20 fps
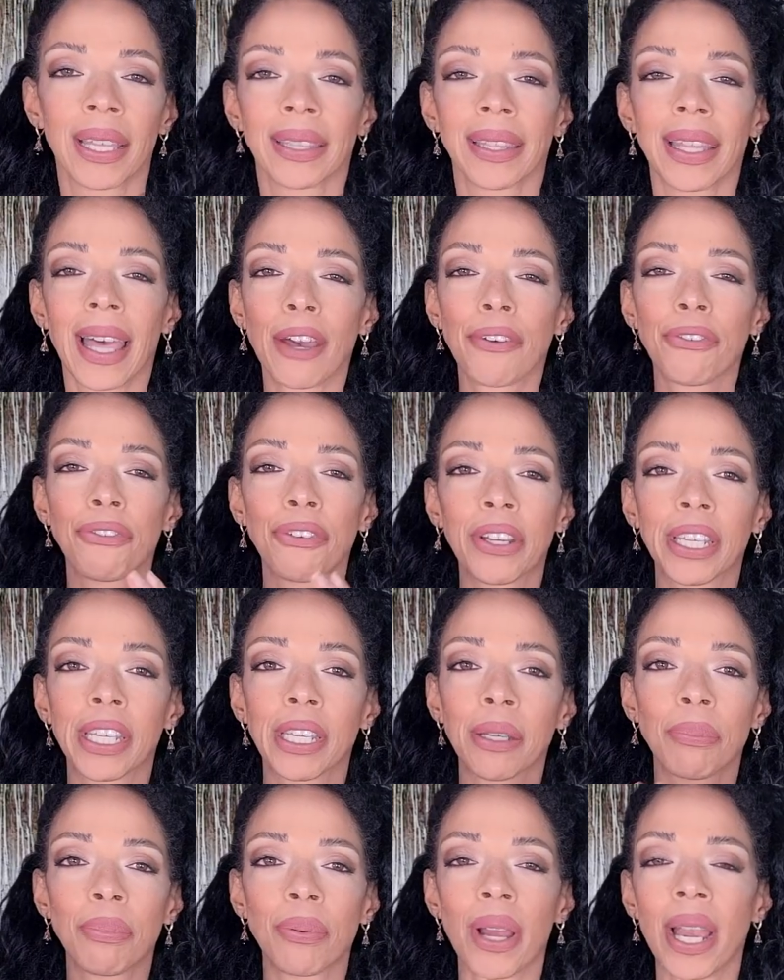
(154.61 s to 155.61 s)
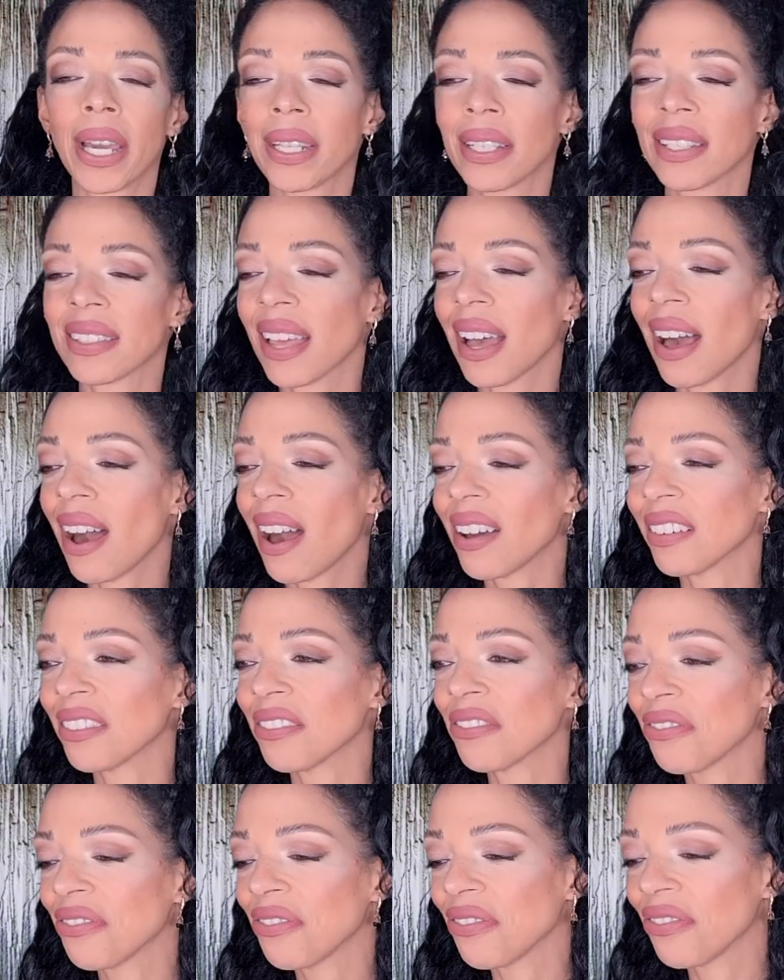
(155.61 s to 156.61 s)
That freaking brand is
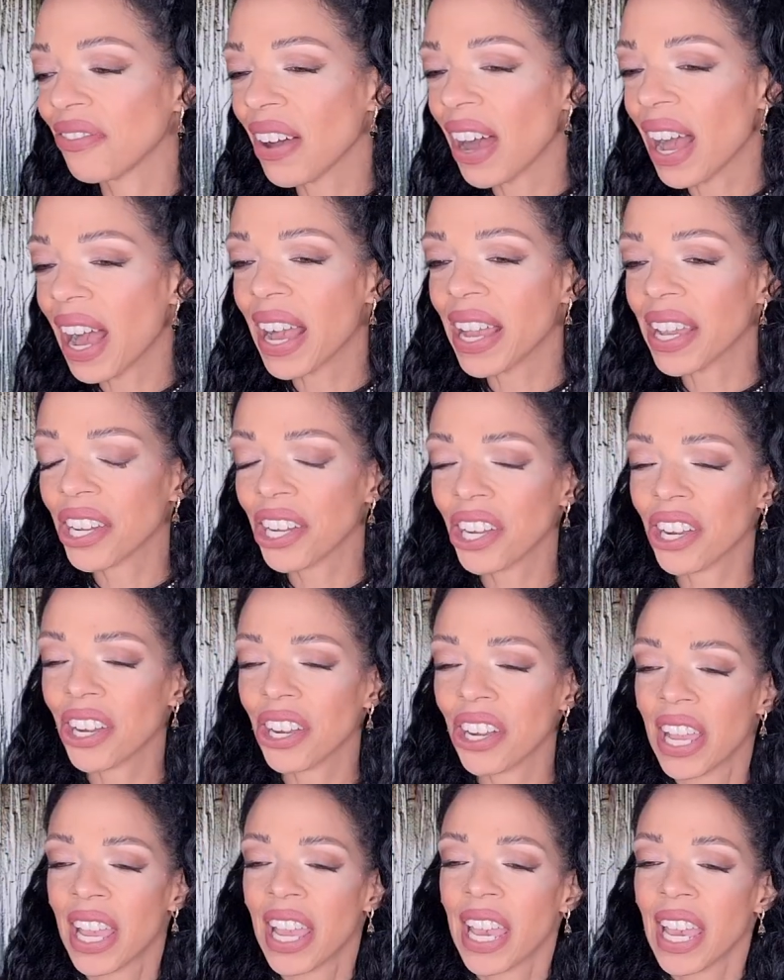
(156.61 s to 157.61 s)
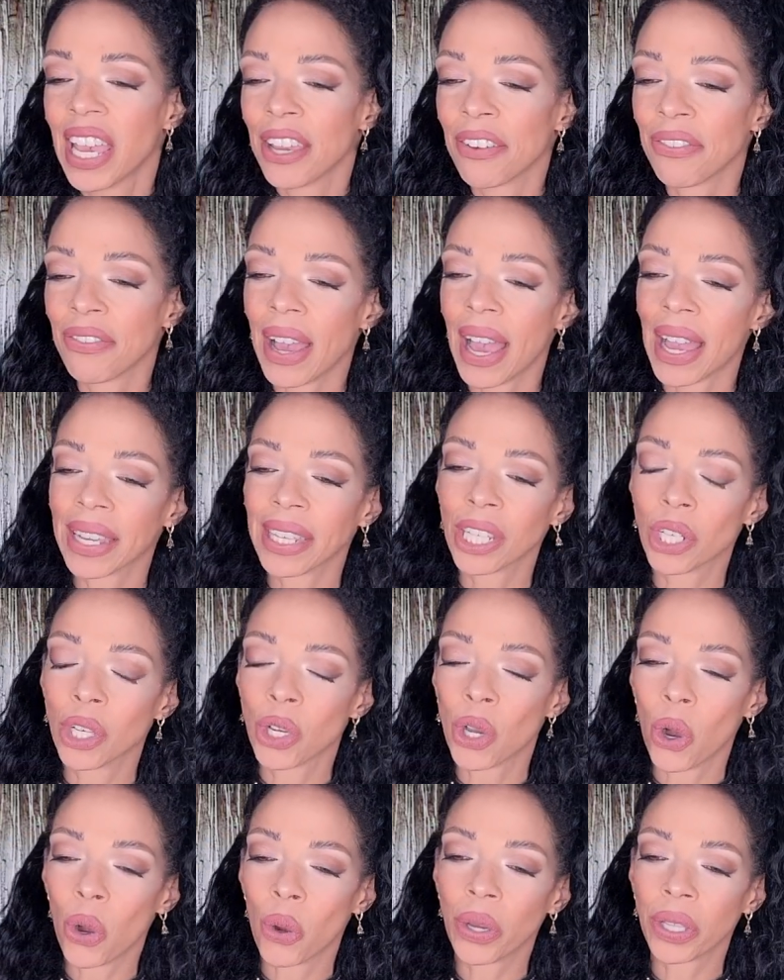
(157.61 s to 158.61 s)
on fire if I can
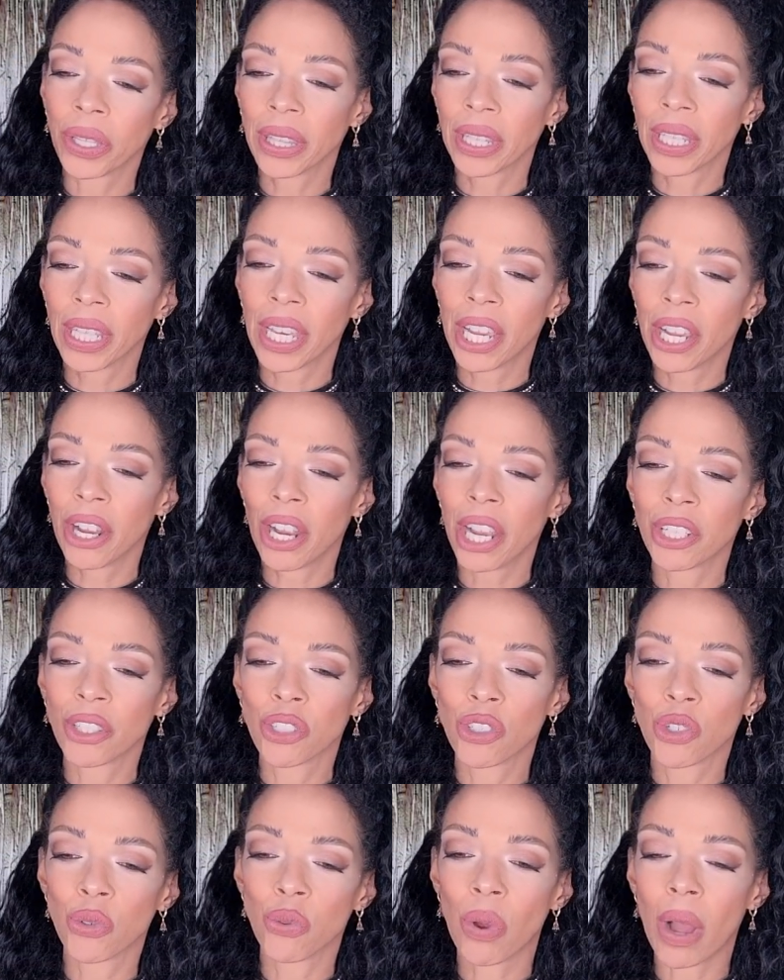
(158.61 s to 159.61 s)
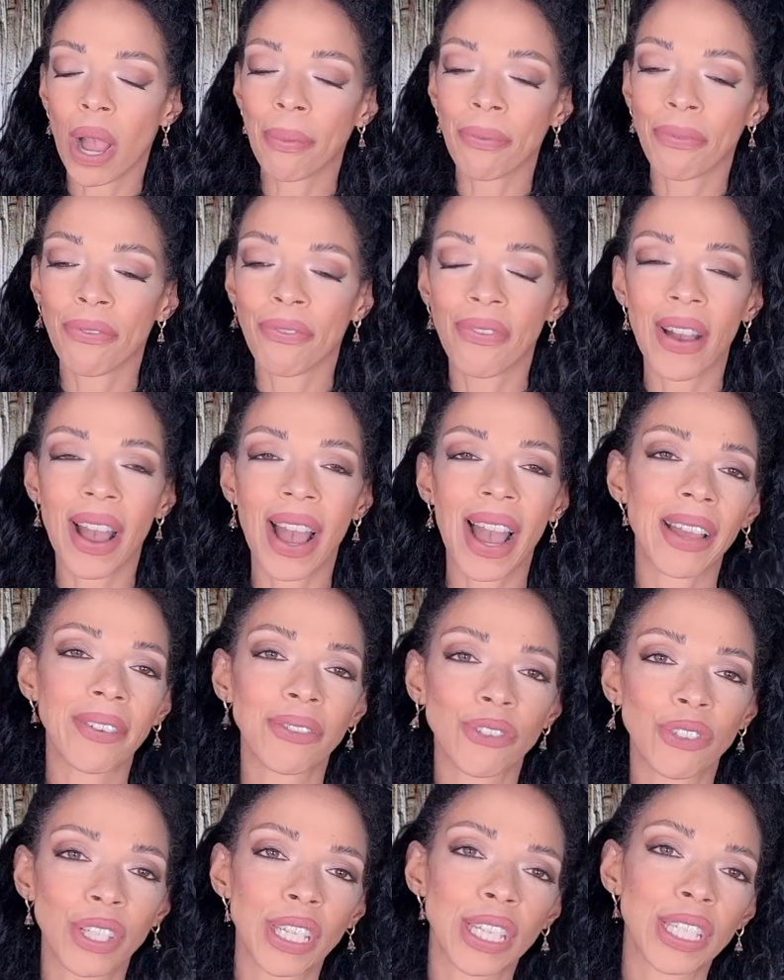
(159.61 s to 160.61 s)
go in there and drop
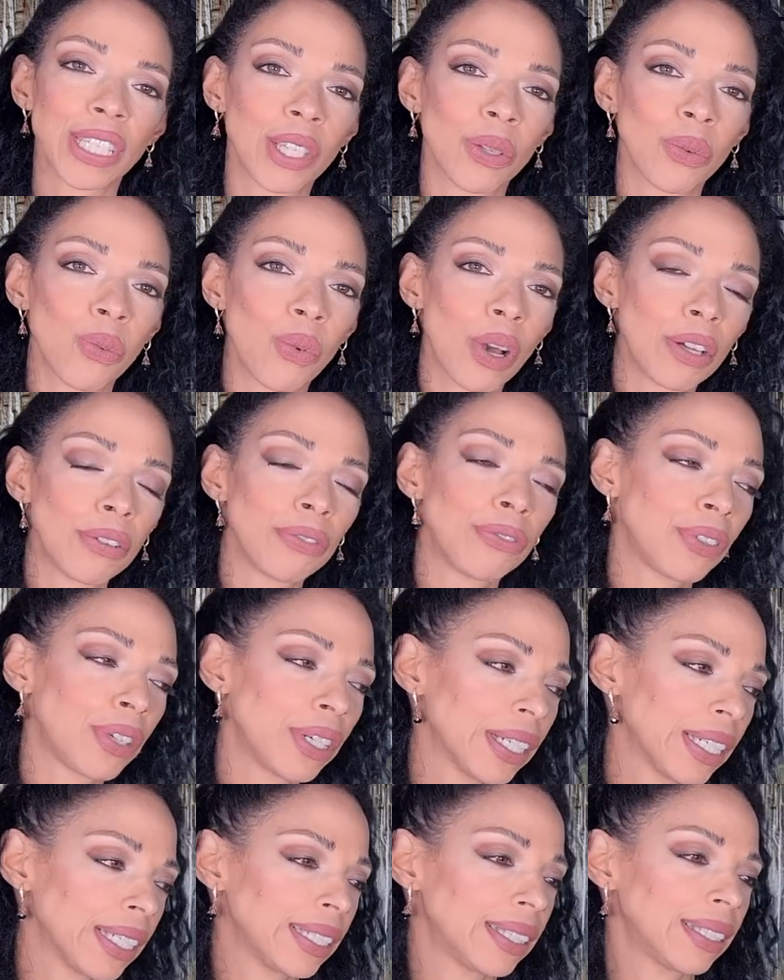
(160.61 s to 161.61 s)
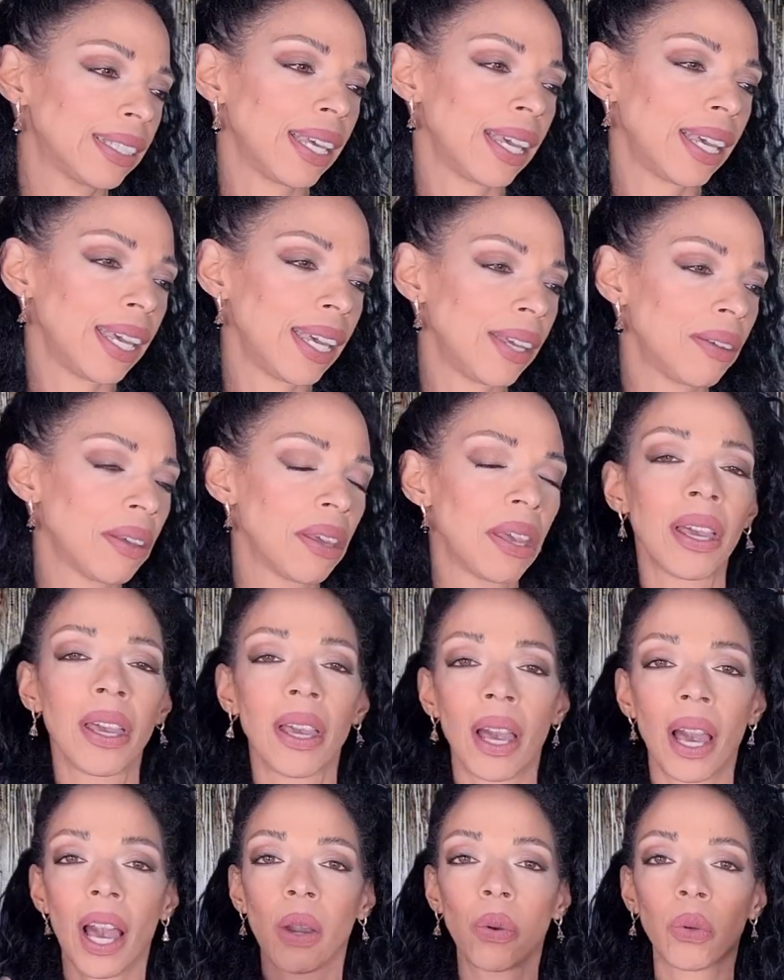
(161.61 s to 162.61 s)
five G's in one fucking day,
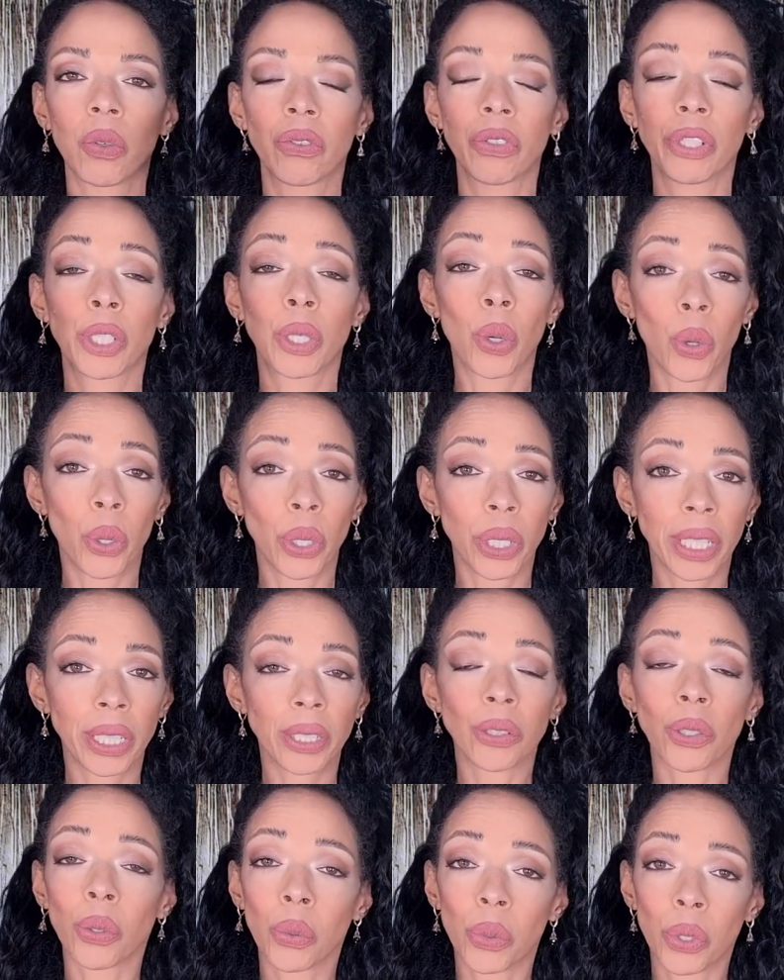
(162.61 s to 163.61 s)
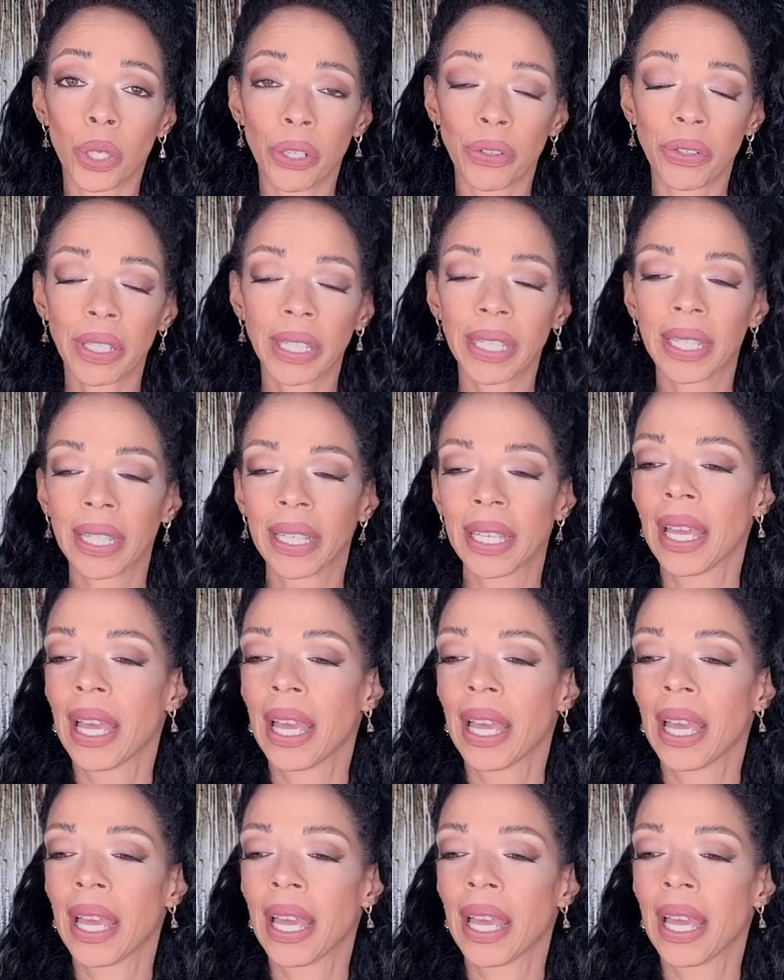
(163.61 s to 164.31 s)
I will record it, don't worry.